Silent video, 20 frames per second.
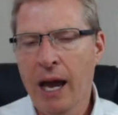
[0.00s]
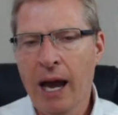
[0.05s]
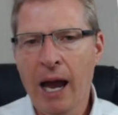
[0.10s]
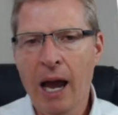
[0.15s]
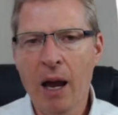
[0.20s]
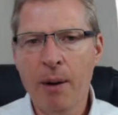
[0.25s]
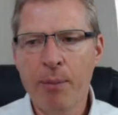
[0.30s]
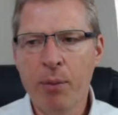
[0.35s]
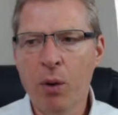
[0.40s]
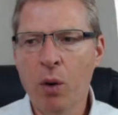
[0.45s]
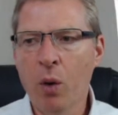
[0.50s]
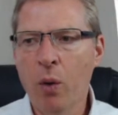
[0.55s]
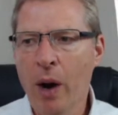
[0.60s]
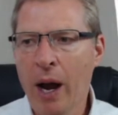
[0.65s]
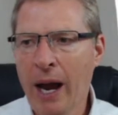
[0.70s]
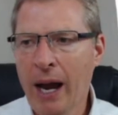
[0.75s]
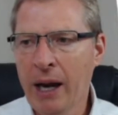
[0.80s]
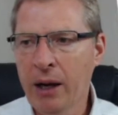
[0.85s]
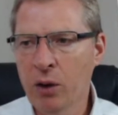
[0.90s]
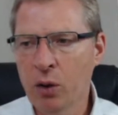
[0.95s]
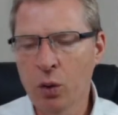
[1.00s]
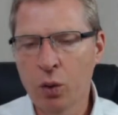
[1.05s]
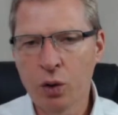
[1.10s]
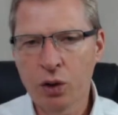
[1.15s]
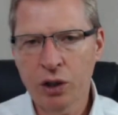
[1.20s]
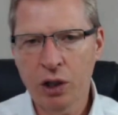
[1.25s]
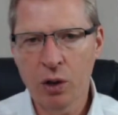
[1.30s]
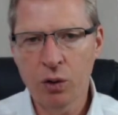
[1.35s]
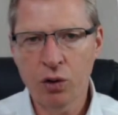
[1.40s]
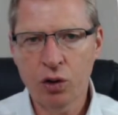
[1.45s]
Apple, and
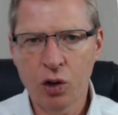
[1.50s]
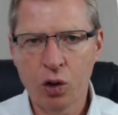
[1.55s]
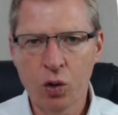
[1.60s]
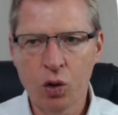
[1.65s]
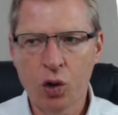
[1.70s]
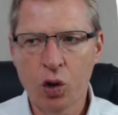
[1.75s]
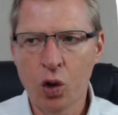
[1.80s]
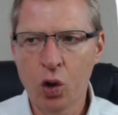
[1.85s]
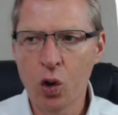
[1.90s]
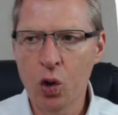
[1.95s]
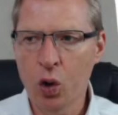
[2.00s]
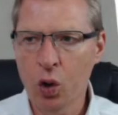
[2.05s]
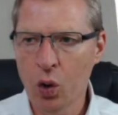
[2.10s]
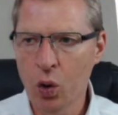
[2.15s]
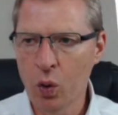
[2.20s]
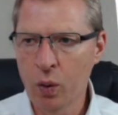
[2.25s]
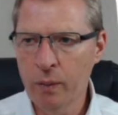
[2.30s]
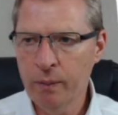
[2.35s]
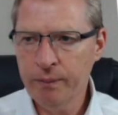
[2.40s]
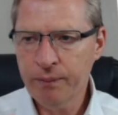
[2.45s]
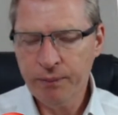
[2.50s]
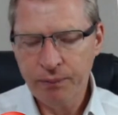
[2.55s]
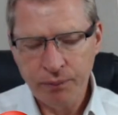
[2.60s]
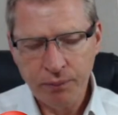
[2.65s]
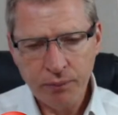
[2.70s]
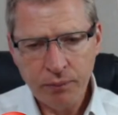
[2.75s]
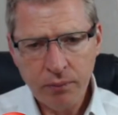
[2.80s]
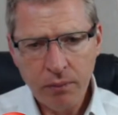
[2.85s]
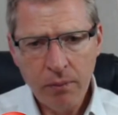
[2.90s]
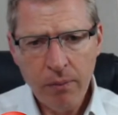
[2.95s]
also to Google.
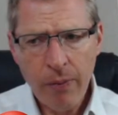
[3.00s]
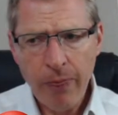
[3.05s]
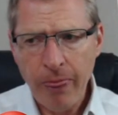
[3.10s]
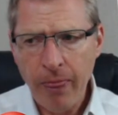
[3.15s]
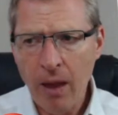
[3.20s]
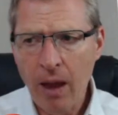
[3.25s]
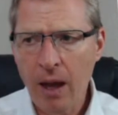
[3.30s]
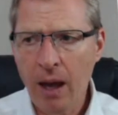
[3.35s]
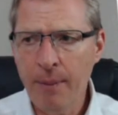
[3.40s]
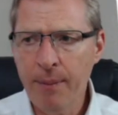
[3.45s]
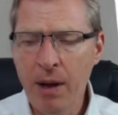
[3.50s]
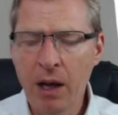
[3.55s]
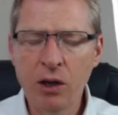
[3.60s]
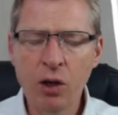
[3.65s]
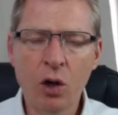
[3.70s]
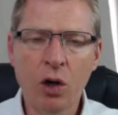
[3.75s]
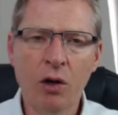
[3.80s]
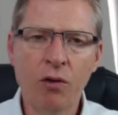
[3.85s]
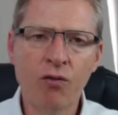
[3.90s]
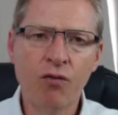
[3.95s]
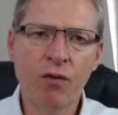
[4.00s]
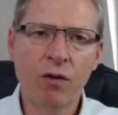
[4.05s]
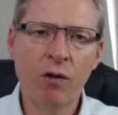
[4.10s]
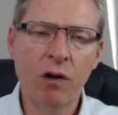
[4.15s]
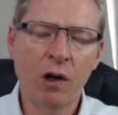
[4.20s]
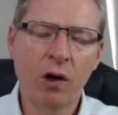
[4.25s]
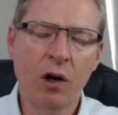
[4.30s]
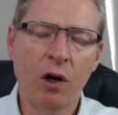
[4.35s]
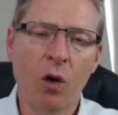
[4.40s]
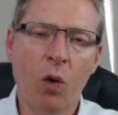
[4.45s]
And you can
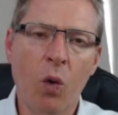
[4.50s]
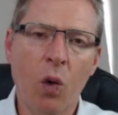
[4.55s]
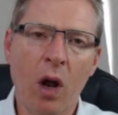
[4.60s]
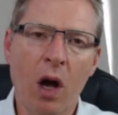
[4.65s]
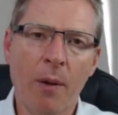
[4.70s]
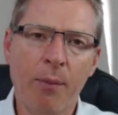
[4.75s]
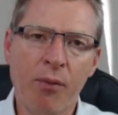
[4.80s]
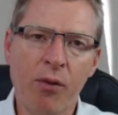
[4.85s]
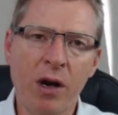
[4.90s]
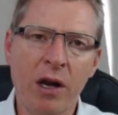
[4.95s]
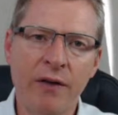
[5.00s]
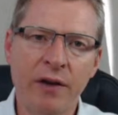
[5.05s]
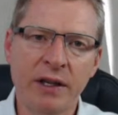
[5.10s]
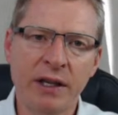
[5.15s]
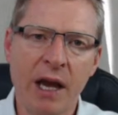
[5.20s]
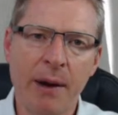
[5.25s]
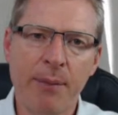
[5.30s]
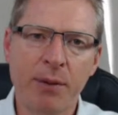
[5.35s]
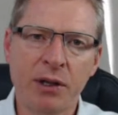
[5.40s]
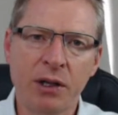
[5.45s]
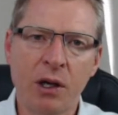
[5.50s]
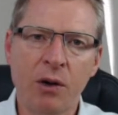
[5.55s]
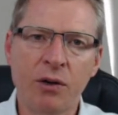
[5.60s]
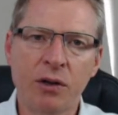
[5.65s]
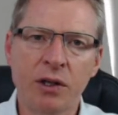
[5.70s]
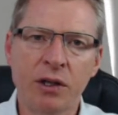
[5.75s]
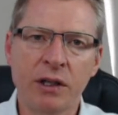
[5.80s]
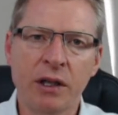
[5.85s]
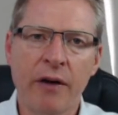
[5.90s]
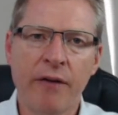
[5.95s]
look at all our previous episodes
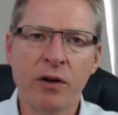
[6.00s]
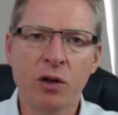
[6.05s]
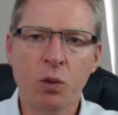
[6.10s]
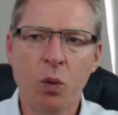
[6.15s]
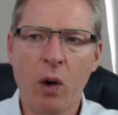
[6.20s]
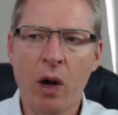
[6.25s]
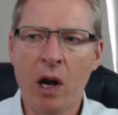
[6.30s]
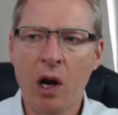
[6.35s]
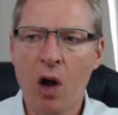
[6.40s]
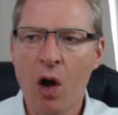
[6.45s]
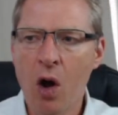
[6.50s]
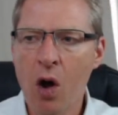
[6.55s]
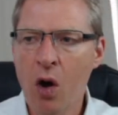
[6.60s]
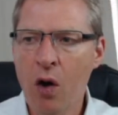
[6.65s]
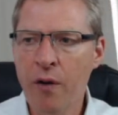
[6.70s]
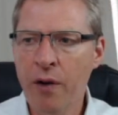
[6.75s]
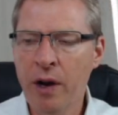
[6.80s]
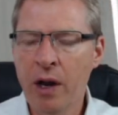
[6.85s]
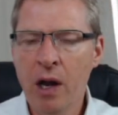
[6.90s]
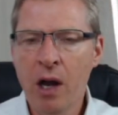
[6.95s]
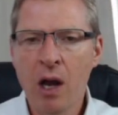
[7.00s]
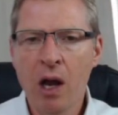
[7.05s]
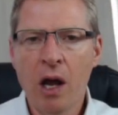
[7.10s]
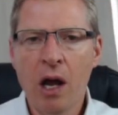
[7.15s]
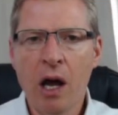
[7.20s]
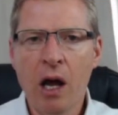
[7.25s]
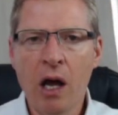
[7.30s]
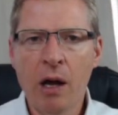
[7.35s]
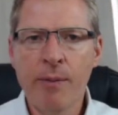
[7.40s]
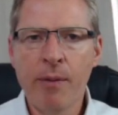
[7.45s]
and stuff as well on
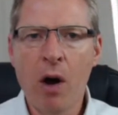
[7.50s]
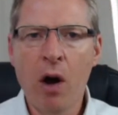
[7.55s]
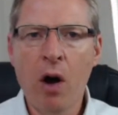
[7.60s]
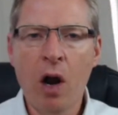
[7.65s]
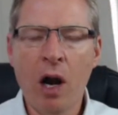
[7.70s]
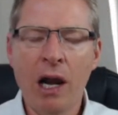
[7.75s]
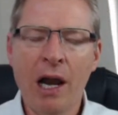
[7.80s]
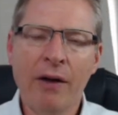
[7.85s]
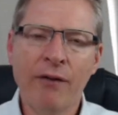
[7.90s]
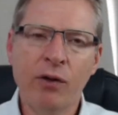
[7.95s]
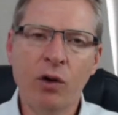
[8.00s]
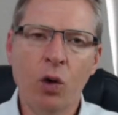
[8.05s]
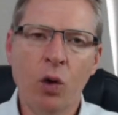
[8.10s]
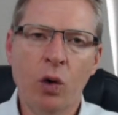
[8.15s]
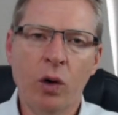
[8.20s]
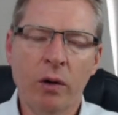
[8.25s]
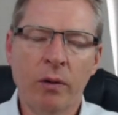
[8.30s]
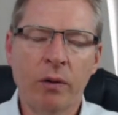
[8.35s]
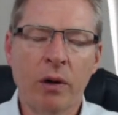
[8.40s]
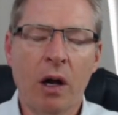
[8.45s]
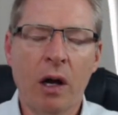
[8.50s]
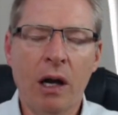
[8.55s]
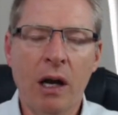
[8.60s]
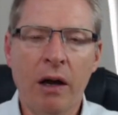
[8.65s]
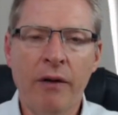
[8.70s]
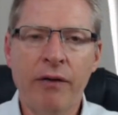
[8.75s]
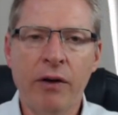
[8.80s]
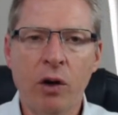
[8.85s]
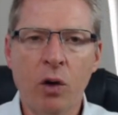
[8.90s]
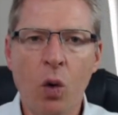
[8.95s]
our Love Your
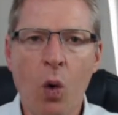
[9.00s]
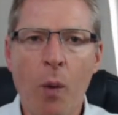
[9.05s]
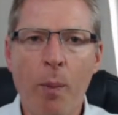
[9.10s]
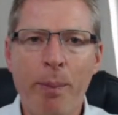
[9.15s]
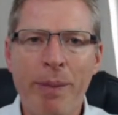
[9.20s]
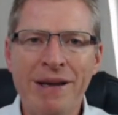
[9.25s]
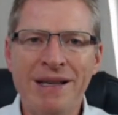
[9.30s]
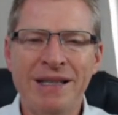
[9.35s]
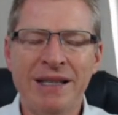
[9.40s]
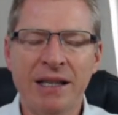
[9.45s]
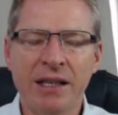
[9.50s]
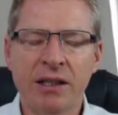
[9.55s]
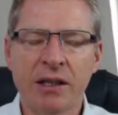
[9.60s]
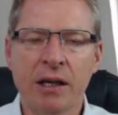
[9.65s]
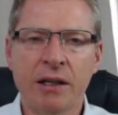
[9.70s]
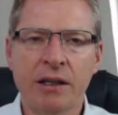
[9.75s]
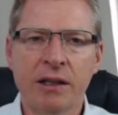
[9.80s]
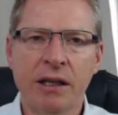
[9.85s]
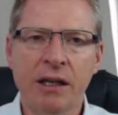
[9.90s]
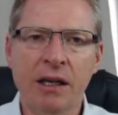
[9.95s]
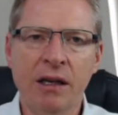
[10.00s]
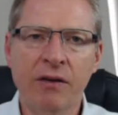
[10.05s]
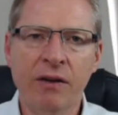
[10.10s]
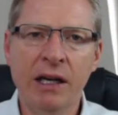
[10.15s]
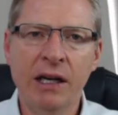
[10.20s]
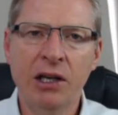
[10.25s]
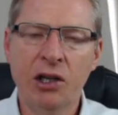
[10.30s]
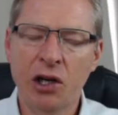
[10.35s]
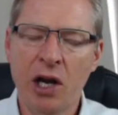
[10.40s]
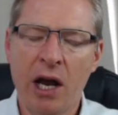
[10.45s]
Business
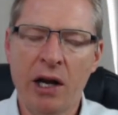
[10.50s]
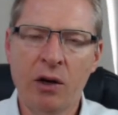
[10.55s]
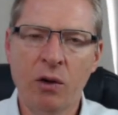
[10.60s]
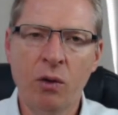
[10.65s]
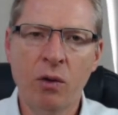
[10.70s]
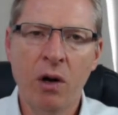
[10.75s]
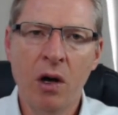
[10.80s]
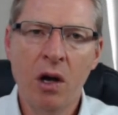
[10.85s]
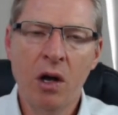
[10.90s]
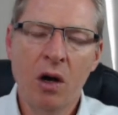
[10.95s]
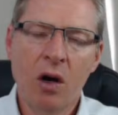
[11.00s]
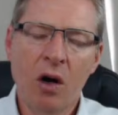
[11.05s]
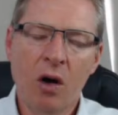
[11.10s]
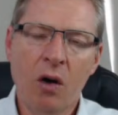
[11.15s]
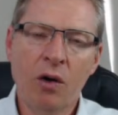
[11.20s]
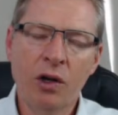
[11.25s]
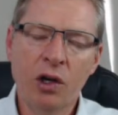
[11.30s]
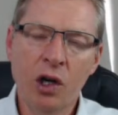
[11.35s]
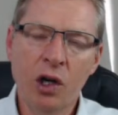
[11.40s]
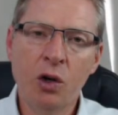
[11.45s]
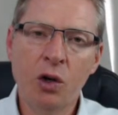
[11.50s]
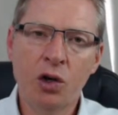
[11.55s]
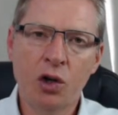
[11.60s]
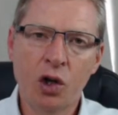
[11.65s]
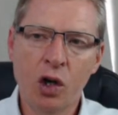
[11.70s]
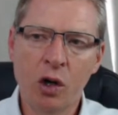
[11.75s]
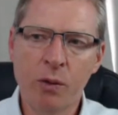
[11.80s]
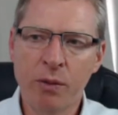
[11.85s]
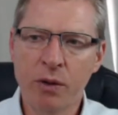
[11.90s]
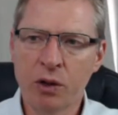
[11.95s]
TV channel on
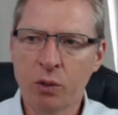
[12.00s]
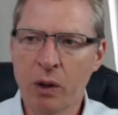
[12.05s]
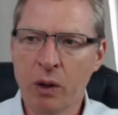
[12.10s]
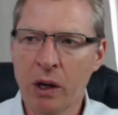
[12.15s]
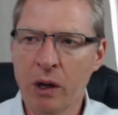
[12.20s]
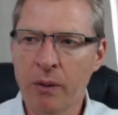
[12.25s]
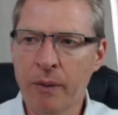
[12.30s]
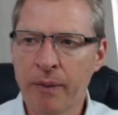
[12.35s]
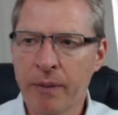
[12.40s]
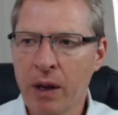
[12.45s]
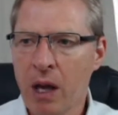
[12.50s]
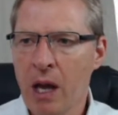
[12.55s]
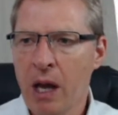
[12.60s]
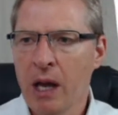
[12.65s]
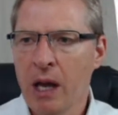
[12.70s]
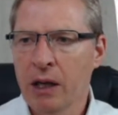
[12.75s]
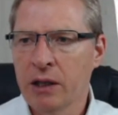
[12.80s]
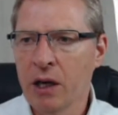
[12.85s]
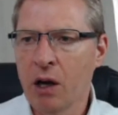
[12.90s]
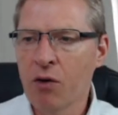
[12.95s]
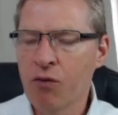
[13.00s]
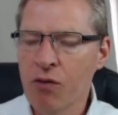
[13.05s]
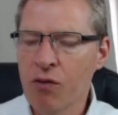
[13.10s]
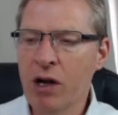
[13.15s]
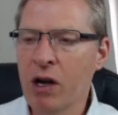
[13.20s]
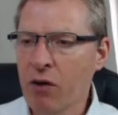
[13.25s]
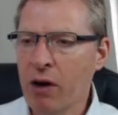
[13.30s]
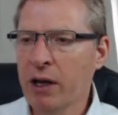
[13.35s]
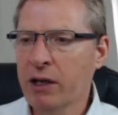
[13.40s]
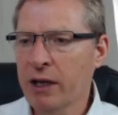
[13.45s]
YouTube as well. So
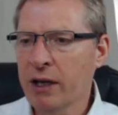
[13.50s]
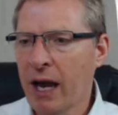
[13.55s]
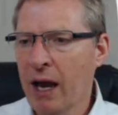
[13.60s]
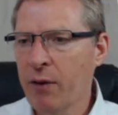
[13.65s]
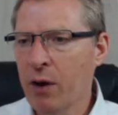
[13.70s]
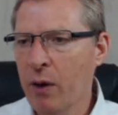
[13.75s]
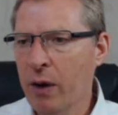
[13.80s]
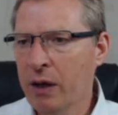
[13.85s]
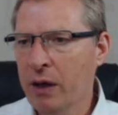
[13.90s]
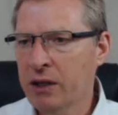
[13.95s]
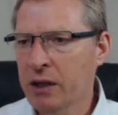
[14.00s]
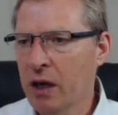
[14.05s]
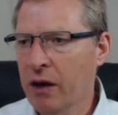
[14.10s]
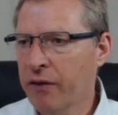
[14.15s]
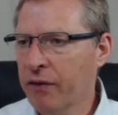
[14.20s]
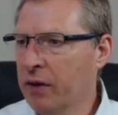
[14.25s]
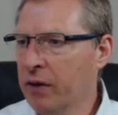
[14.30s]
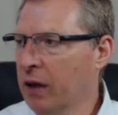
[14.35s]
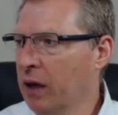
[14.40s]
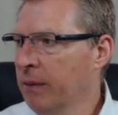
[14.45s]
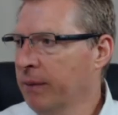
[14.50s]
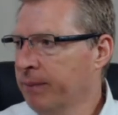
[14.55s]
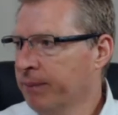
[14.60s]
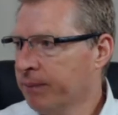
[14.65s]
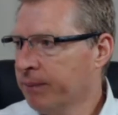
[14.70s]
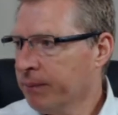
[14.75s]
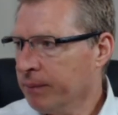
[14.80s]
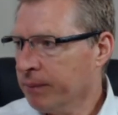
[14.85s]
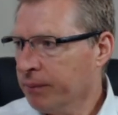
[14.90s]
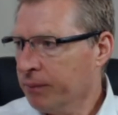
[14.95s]
really great to have you here this afternoon.